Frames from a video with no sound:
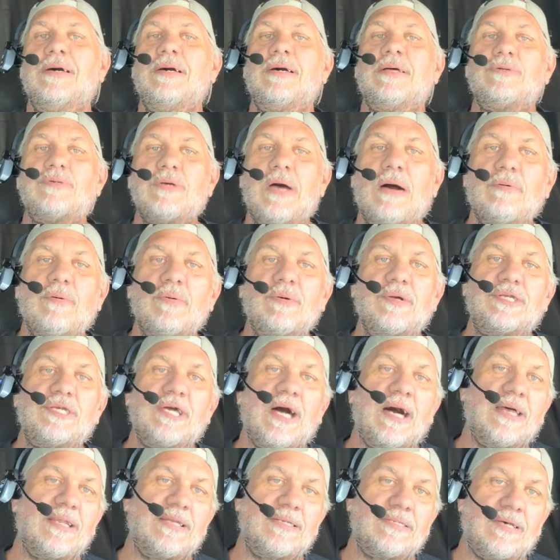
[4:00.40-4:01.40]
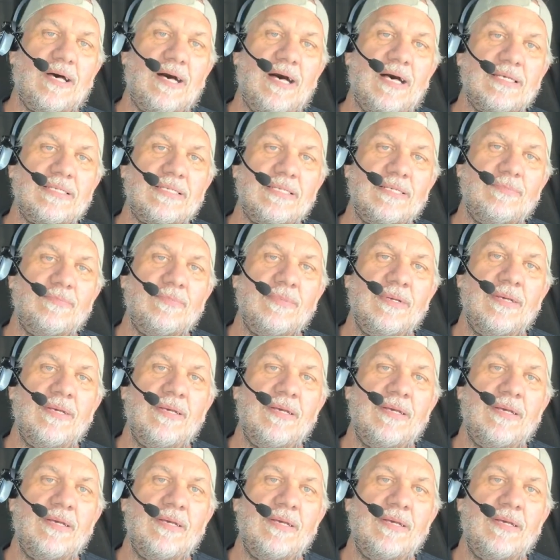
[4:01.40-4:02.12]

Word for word: Driving with John is awesome.